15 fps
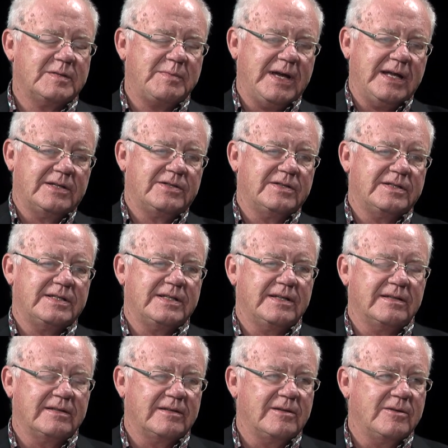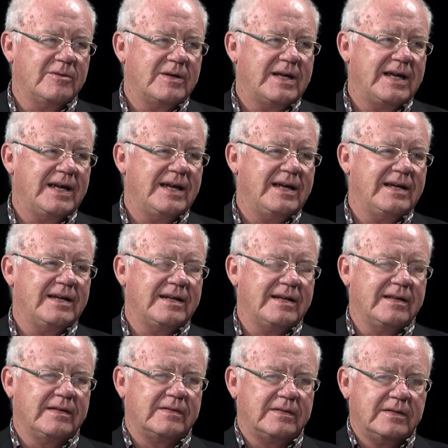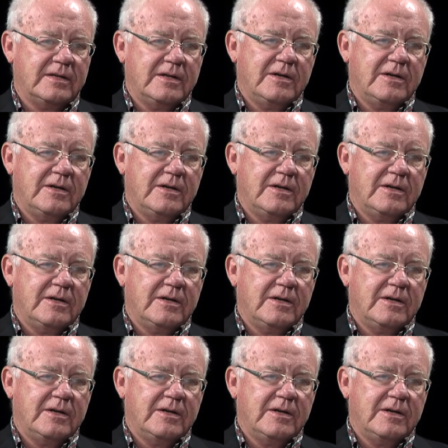expansions in Cloquet and other